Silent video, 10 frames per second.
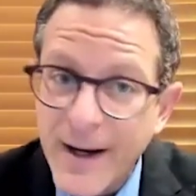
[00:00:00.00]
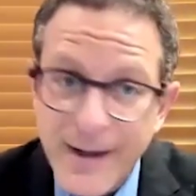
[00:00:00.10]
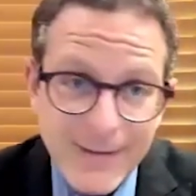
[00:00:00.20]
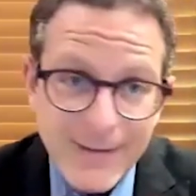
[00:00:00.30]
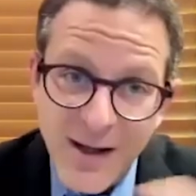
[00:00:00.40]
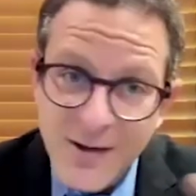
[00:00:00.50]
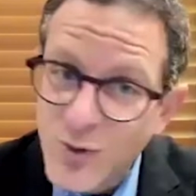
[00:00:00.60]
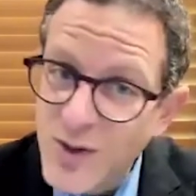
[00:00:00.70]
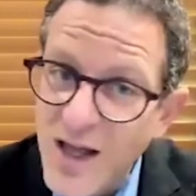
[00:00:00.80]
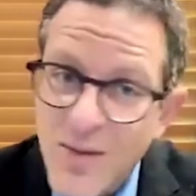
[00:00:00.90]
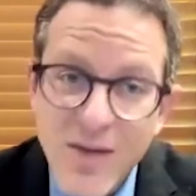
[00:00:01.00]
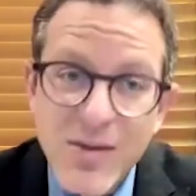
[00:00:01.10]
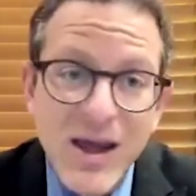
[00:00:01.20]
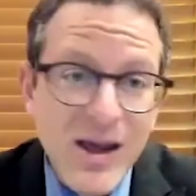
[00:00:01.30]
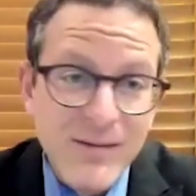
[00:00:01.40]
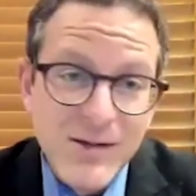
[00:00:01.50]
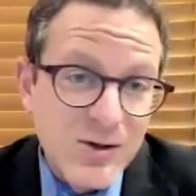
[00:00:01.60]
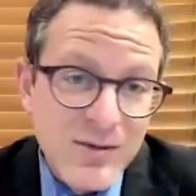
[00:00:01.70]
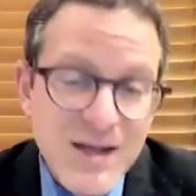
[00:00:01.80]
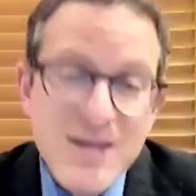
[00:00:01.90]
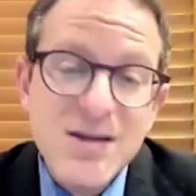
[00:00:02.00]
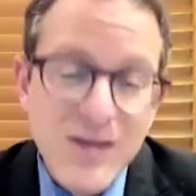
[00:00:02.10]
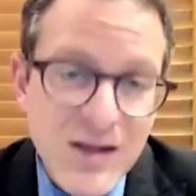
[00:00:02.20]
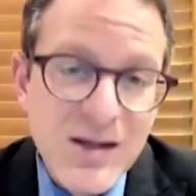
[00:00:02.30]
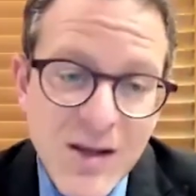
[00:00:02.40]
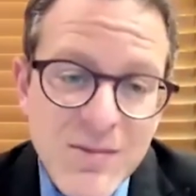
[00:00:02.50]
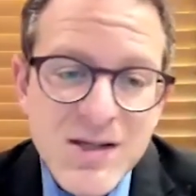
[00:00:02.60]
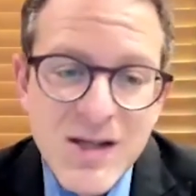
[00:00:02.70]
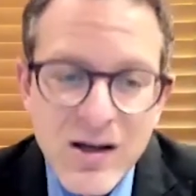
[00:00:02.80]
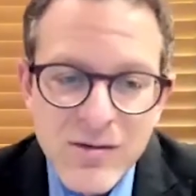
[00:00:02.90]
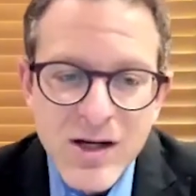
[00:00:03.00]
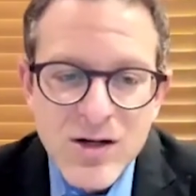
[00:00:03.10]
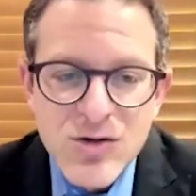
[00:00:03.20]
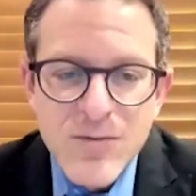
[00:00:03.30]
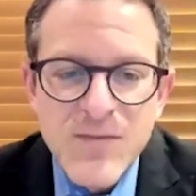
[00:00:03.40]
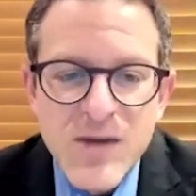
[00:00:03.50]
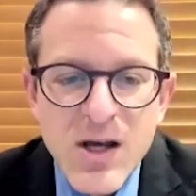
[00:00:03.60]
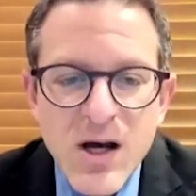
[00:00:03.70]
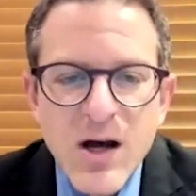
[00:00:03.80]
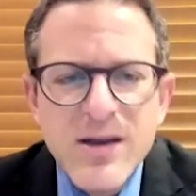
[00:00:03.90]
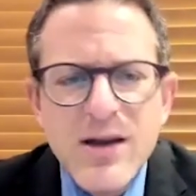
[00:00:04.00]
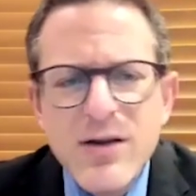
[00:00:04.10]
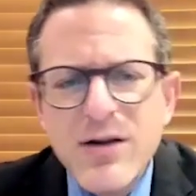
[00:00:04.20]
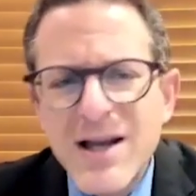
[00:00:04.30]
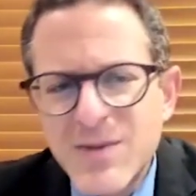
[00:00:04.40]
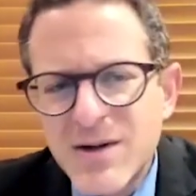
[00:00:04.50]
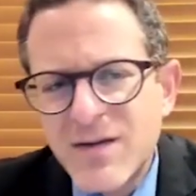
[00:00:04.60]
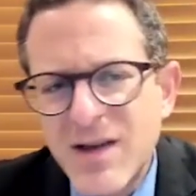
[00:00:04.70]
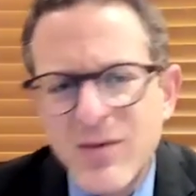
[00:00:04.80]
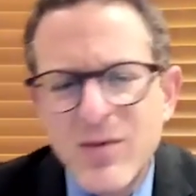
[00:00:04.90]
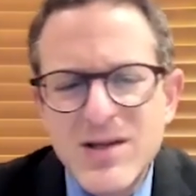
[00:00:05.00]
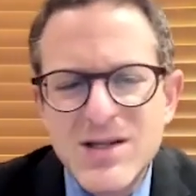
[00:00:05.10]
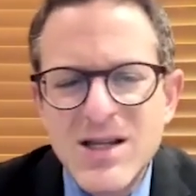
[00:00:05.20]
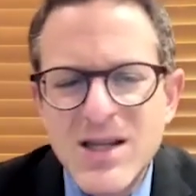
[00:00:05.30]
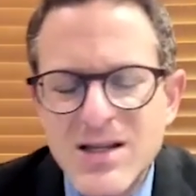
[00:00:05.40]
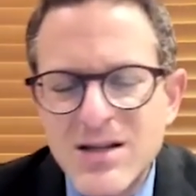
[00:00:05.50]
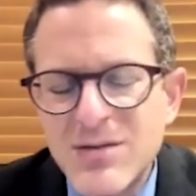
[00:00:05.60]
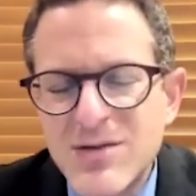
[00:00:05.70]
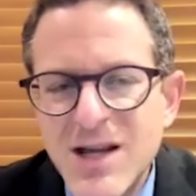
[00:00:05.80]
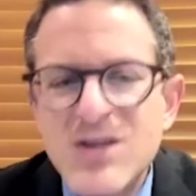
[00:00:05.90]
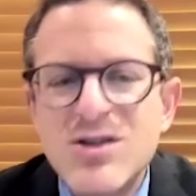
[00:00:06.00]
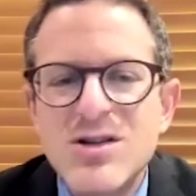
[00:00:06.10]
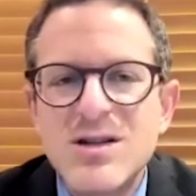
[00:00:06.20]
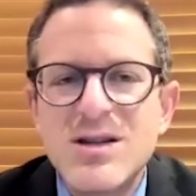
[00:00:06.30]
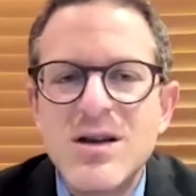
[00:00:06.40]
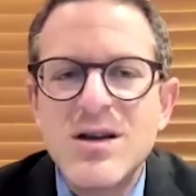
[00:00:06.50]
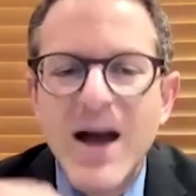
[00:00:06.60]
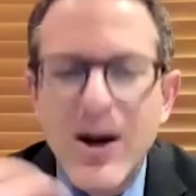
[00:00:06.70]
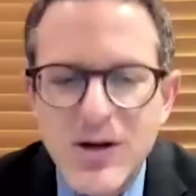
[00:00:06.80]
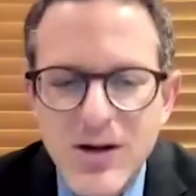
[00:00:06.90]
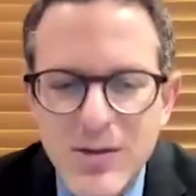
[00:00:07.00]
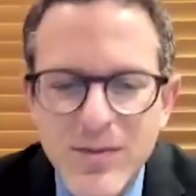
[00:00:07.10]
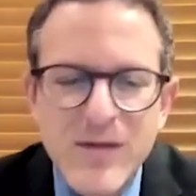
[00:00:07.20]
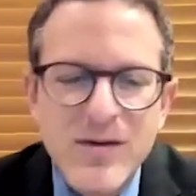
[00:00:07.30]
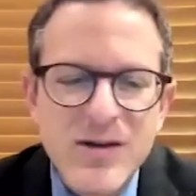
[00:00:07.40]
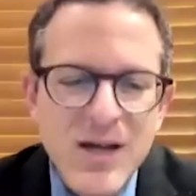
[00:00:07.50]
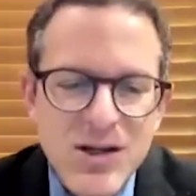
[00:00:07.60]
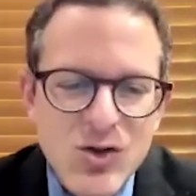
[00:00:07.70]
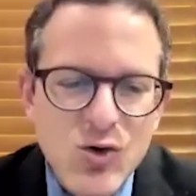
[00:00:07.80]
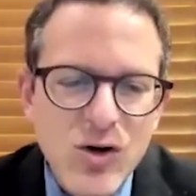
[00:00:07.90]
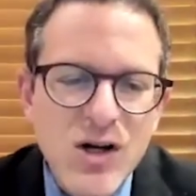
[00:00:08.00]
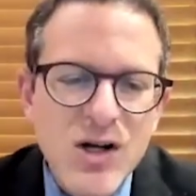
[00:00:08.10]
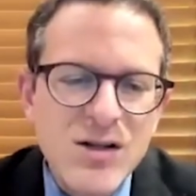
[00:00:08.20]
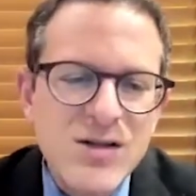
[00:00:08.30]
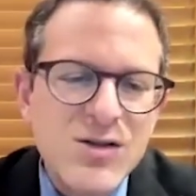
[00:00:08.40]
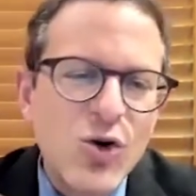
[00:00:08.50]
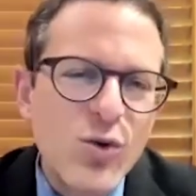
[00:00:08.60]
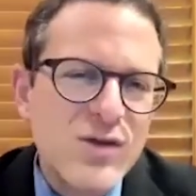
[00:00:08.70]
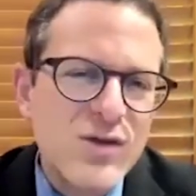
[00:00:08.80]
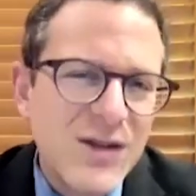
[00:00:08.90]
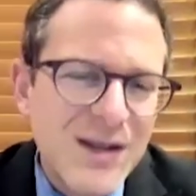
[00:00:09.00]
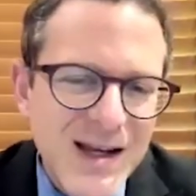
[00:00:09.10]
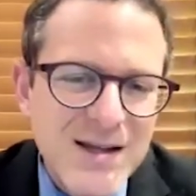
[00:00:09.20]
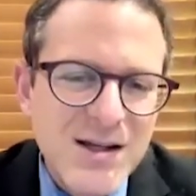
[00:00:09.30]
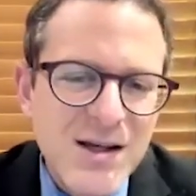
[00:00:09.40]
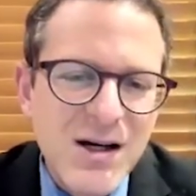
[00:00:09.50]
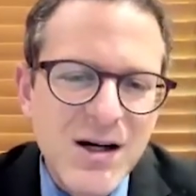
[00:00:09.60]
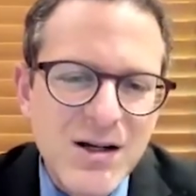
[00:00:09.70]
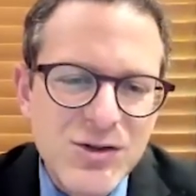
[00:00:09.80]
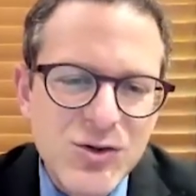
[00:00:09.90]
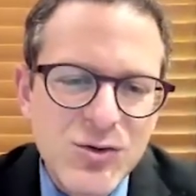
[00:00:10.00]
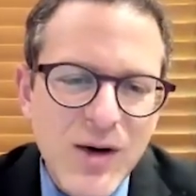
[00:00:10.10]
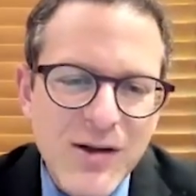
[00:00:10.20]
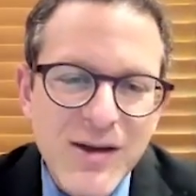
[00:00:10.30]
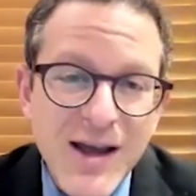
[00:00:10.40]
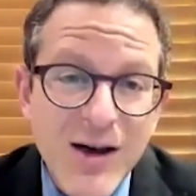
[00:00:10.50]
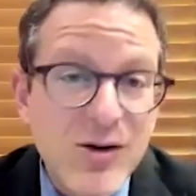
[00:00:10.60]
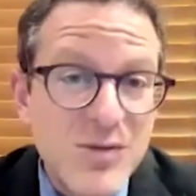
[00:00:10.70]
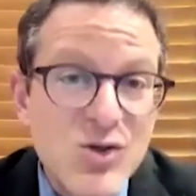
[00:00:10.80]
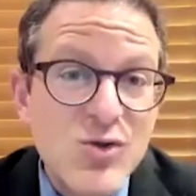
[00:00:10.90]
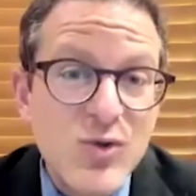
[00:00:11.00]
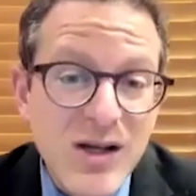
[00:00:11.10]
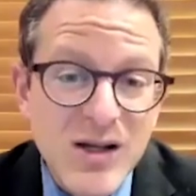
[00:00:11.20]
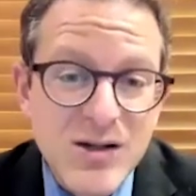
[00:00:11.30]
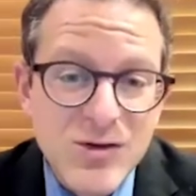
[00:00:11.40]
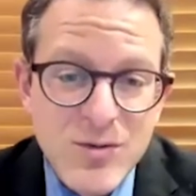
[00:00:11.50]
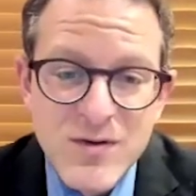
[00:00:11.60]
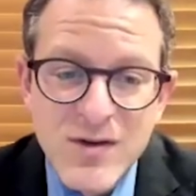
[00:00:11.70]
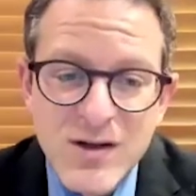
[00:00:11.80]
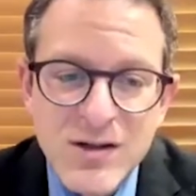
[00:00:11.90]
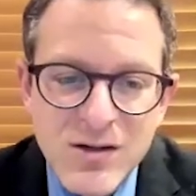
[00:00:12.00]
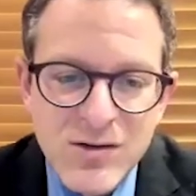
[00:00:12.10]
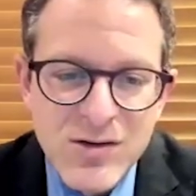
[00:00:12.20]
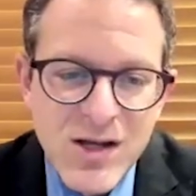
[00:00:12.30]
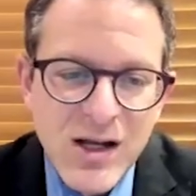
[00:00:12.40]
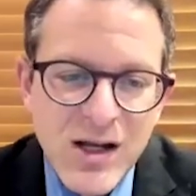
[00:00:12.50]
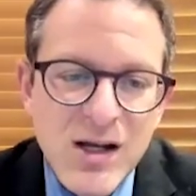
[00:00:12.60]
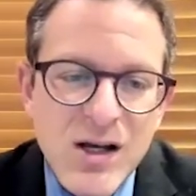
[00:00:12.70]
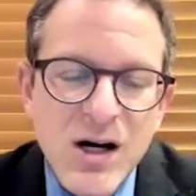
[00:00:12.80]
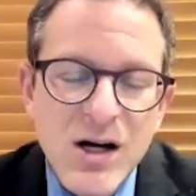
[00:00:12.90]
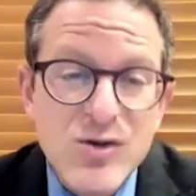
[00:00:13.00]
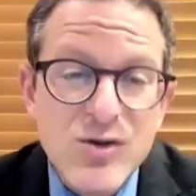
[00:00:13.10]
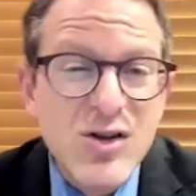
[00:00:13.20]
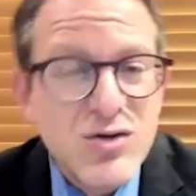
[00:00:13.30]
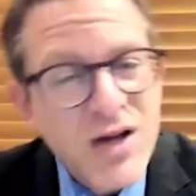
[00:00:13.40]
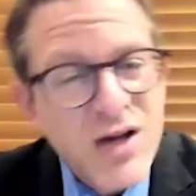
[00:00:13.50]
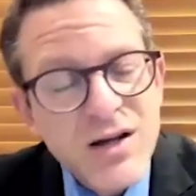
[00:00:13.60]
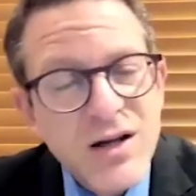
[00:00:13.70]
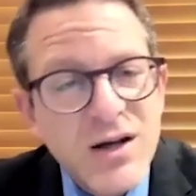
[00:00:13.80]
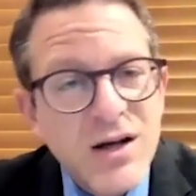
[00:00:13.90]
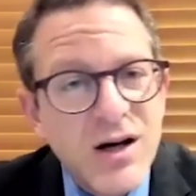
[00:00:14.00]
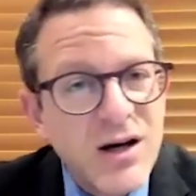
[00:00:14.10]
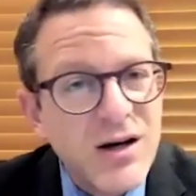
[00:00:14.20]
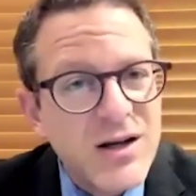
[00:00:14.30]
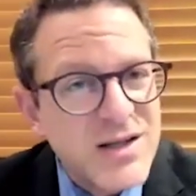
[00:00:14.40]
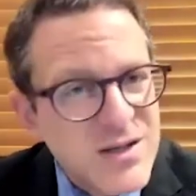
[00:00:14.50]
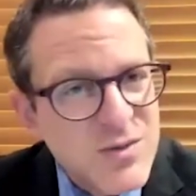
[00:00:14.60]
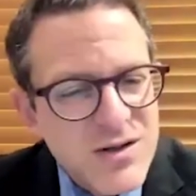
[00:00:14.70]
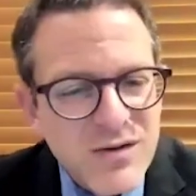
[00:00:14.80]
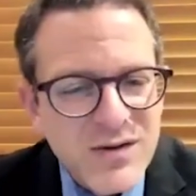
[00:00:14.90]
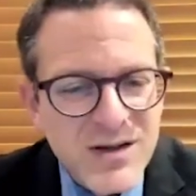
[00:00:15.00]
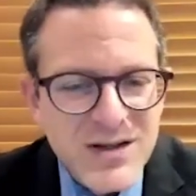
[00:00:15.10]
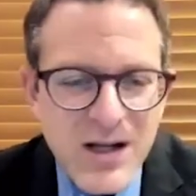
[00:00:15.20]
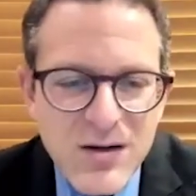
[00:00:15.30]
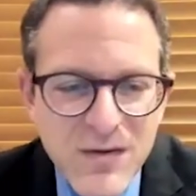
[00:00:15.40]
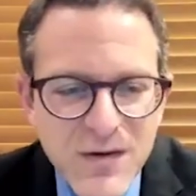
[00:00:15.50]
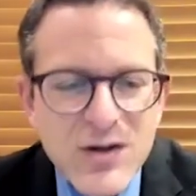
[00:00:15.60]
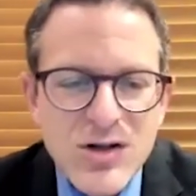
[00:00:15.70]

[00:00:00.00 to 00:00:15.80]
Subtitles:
that 28 may be, easily in the MCI range. The other aspect of the MMSE that's a limitation is the outcome of the test score doesn't always relate to how the outcome is doing in terms of the clinical setting. There's also not assessments of executive function,